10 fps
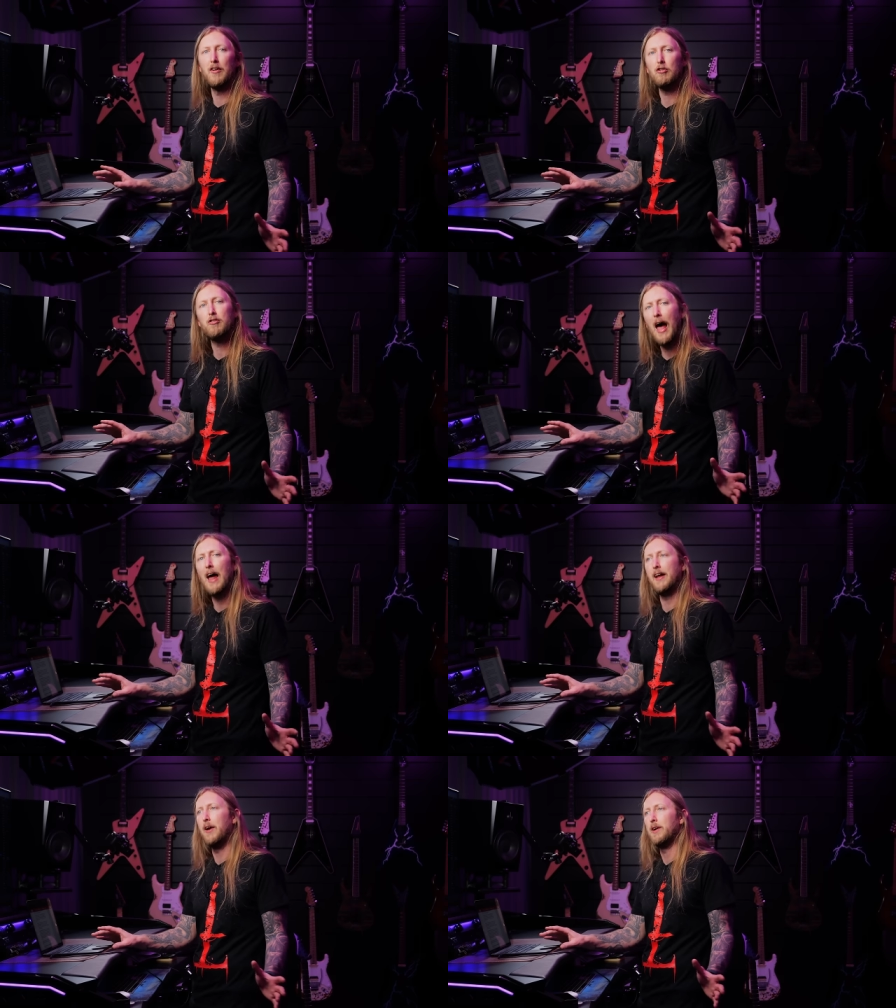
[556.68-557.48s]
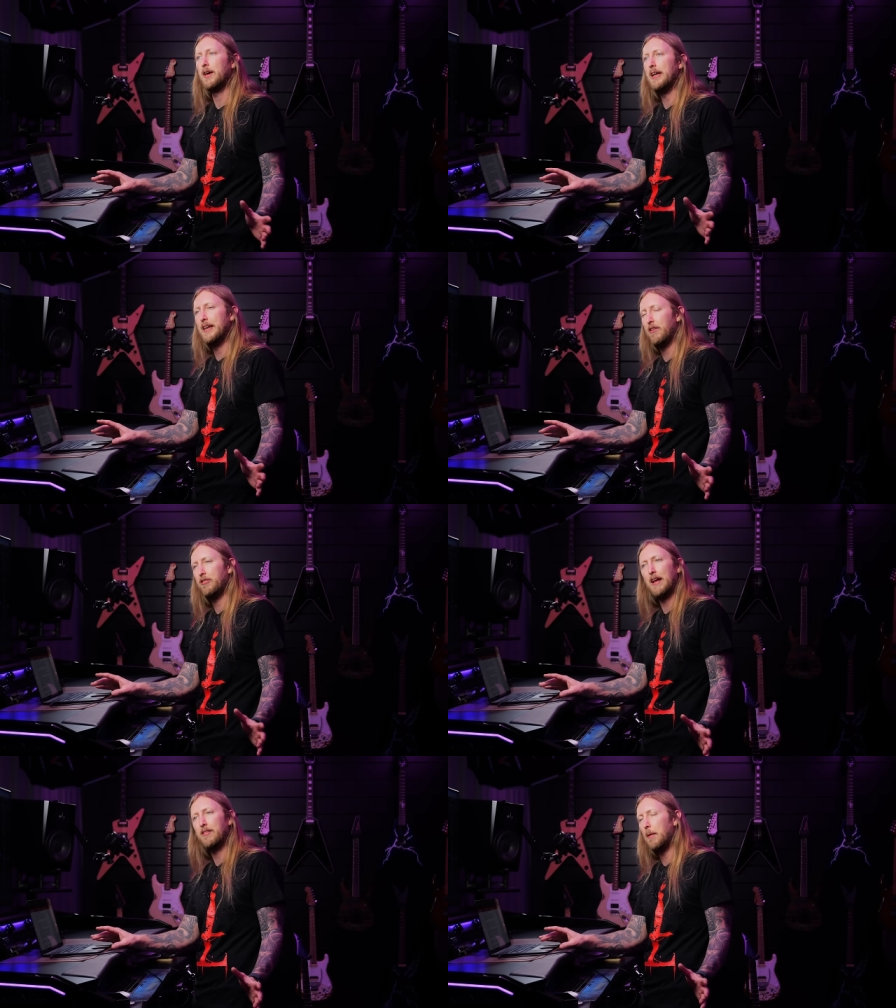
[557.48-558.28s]
understand Erik in this
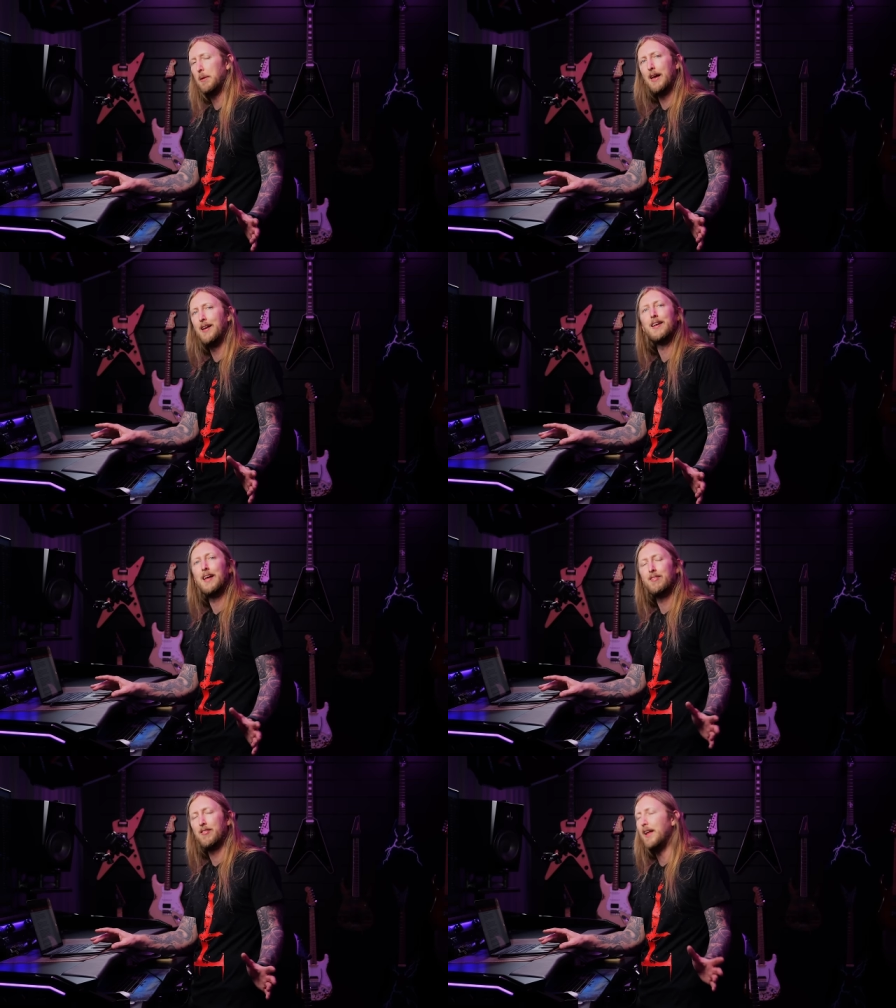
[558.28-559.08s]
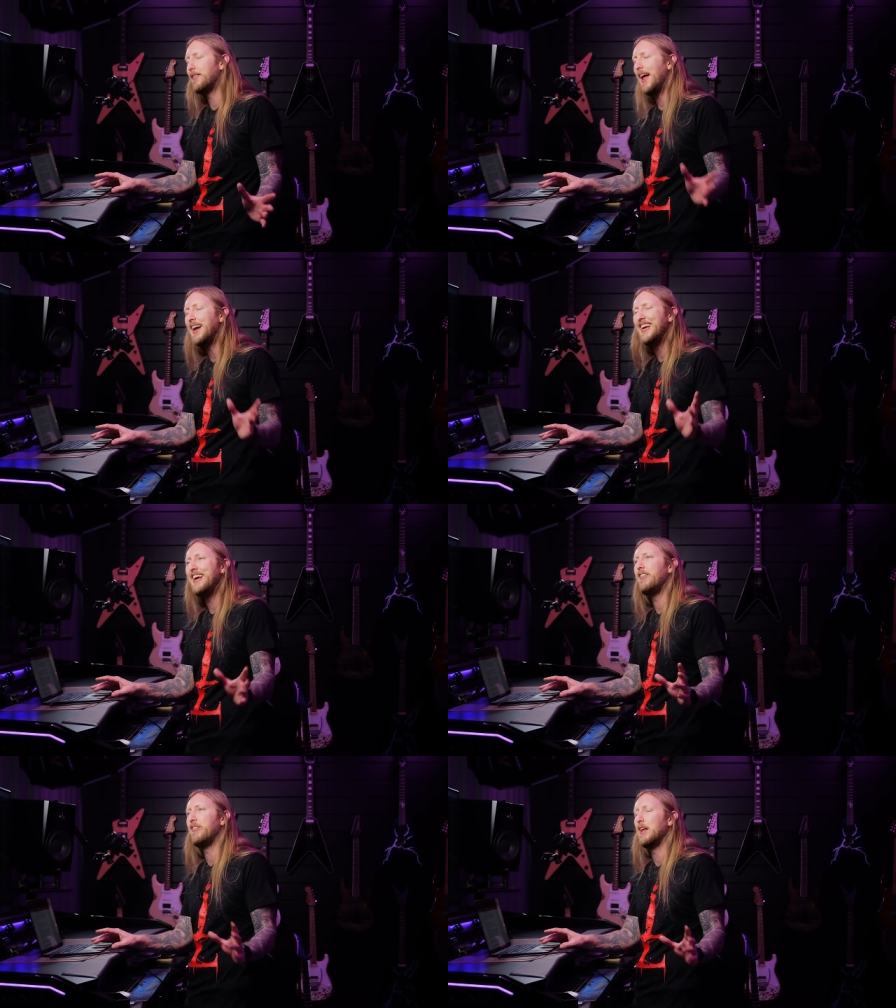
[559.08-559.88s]
sense. I mean, it's not
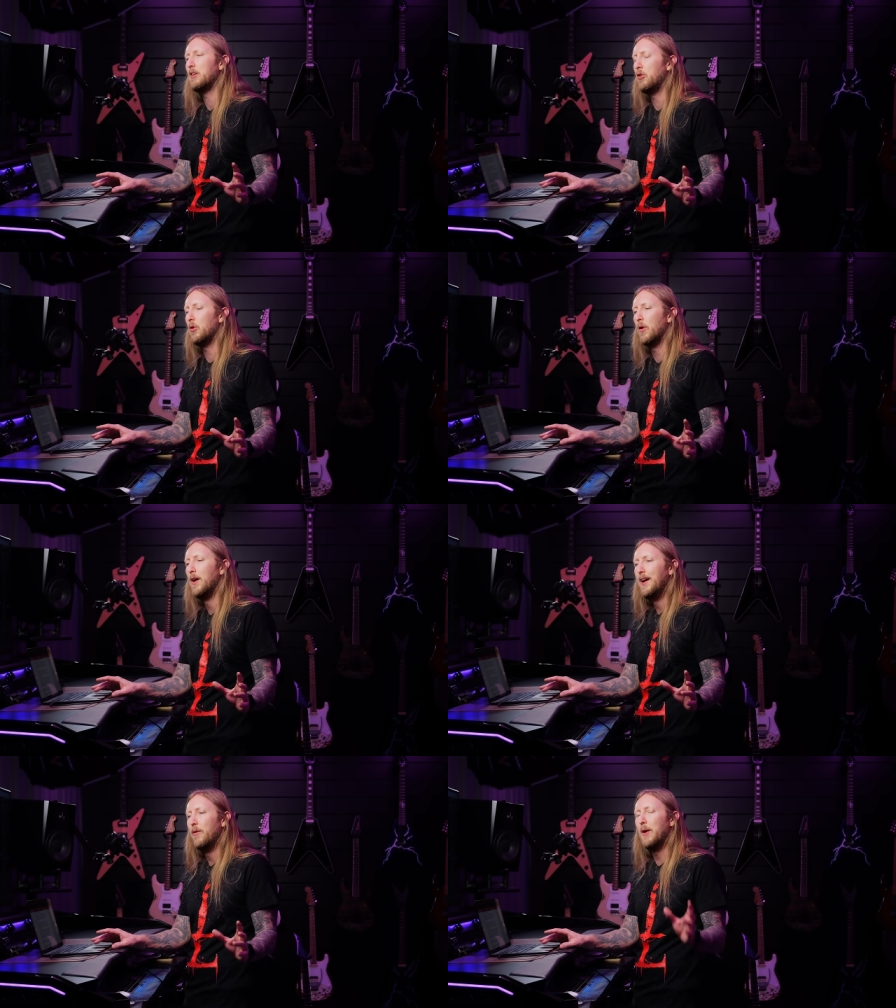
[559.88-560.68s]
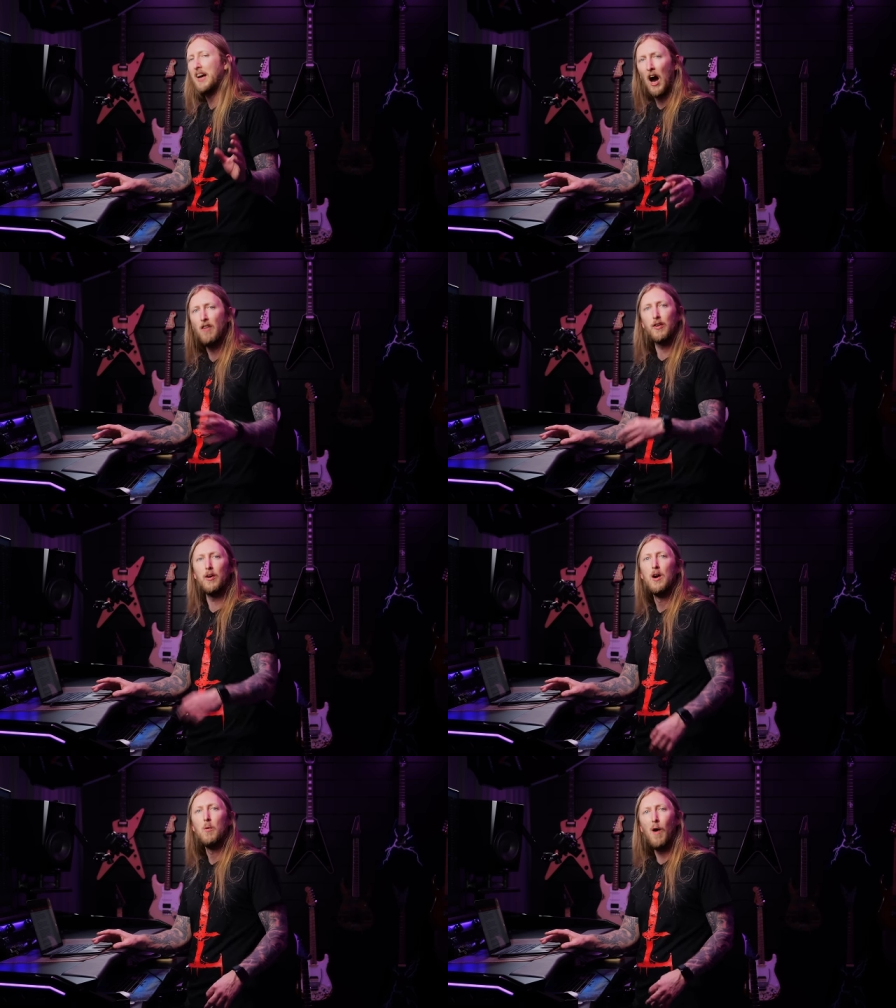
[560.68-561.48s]
easy to
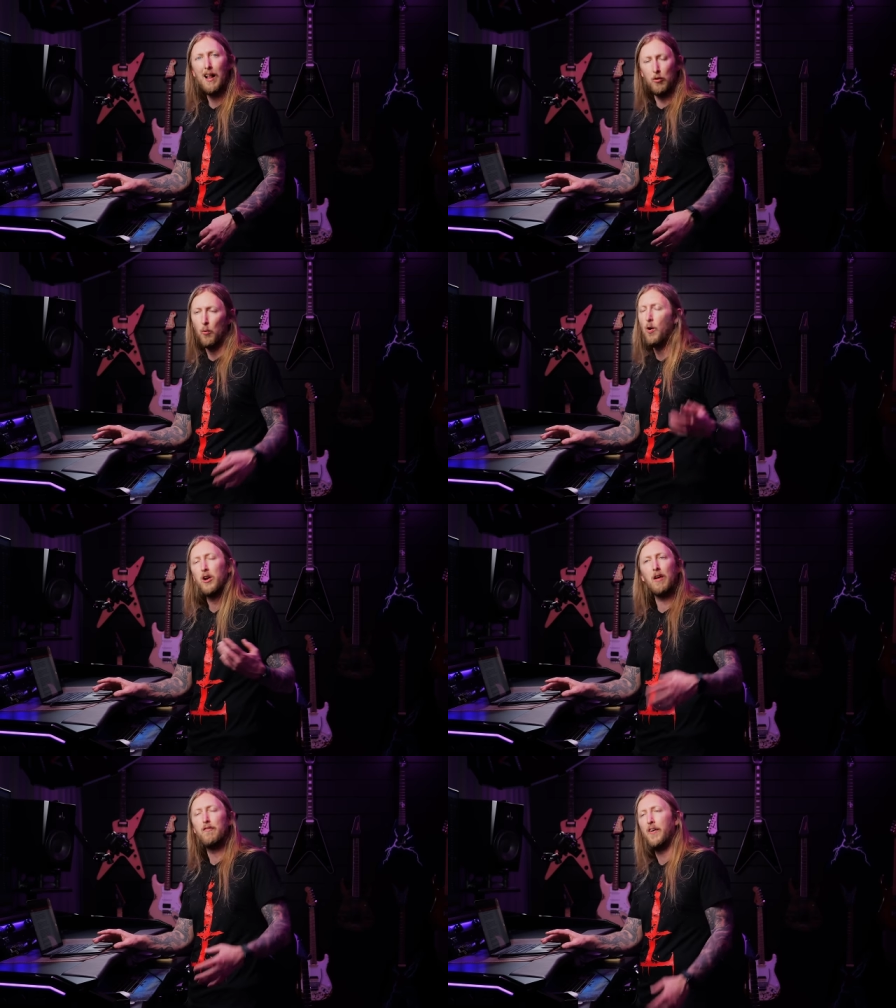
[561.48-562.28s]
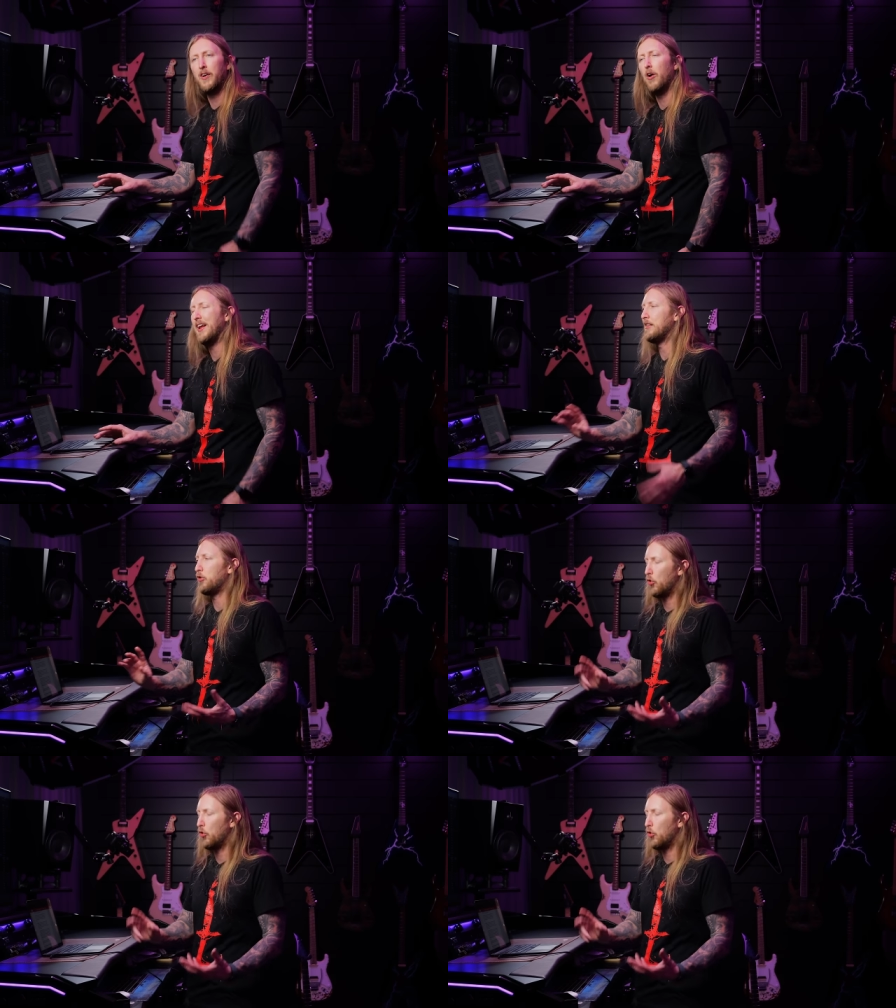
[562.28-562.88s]
recover while you're working very hard and